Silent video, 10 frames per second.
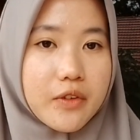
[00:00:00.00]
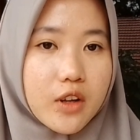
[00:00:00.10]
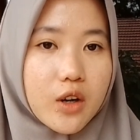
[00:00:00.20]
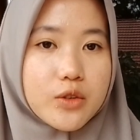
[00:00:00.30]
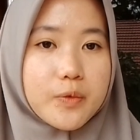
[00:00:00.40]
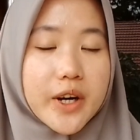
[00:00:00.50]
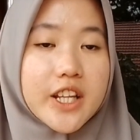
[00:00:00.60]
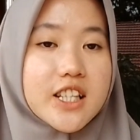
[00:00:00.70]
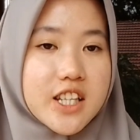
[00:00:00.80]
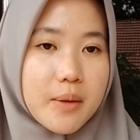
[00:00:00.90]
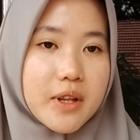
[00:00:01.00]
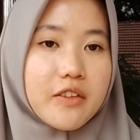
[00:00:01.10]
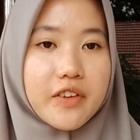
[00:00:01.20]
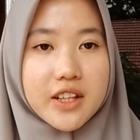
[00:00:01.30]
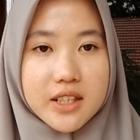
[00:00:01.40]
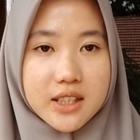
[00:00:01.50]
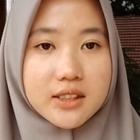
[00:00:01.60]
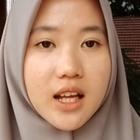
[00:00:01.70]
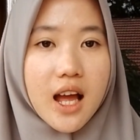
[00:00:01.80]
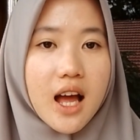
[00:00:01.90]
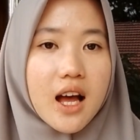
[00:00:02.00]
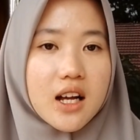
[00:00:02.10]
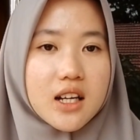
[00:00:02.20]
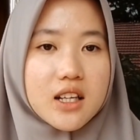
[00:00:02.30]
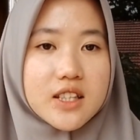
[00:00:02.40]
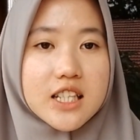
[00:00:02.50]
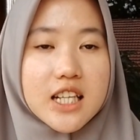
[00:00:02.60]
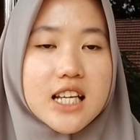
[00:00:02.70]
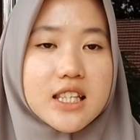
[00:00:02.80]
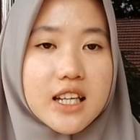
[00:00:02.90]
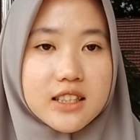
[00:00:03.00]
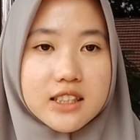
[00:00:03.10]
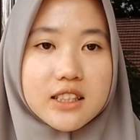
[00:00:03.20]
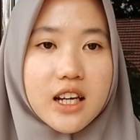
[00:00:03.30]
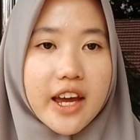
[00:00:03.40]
follows predictable pattern, such as adding